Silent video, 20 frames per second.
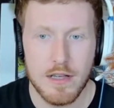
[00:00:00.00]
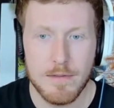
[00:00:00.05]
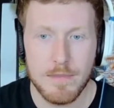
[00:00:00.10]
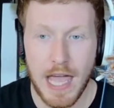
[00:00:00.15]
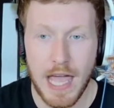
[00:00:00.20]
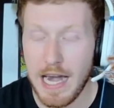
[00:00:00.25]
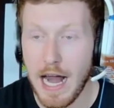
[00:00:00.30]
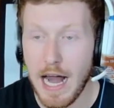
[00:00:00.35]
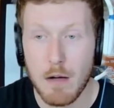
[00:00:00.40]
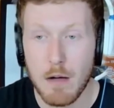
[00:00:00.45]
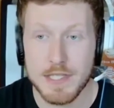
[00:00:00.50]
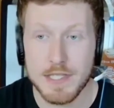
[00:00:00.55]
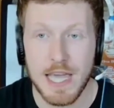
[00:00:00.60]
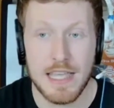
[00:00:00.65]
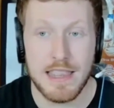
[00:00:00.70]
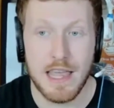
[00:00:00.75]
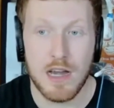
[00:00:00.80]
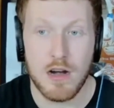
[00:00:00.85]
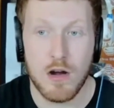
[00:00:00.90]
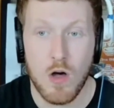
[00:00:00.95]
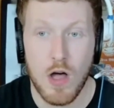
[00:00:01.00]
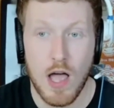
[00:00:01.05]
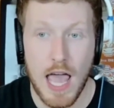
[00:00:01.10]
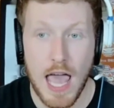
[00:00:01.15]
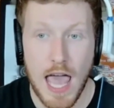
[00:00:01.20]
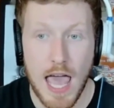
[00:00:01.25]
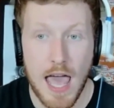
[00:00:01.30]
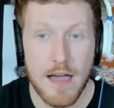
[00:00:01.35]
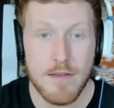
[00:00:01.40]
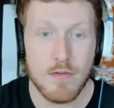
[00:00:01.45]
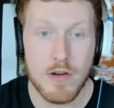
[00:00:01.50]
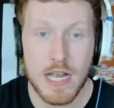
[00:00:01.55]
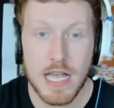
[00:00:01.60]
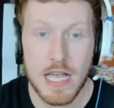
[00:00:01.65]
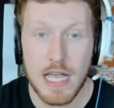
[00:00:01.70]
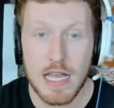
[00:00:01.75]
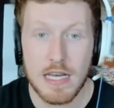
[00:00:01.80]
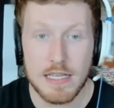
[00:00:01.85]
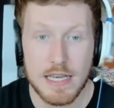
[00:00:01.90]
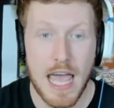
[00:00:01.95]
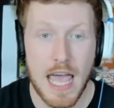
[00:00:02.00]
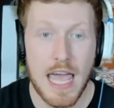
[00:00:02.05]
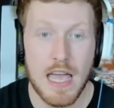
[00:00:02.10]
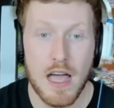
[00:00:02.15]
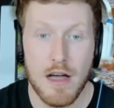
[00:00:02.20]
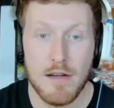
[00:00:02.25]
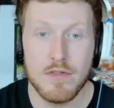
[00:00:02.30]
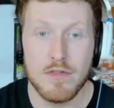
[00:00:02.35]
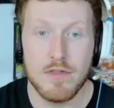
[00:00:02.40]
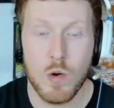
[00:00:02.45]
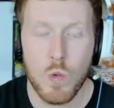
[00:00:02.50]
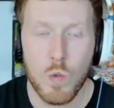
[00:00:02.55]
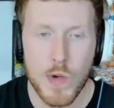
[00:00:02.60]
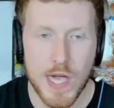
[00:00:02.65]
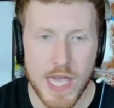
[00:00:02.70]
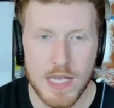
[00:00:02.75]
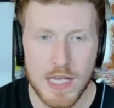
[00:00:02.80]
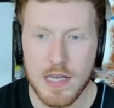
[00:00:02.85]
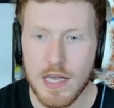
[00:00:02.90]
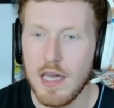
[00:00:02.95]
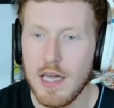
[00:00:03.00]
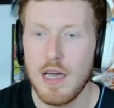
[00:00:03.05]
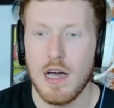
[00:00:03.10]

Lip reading: And I will take that every day of the week.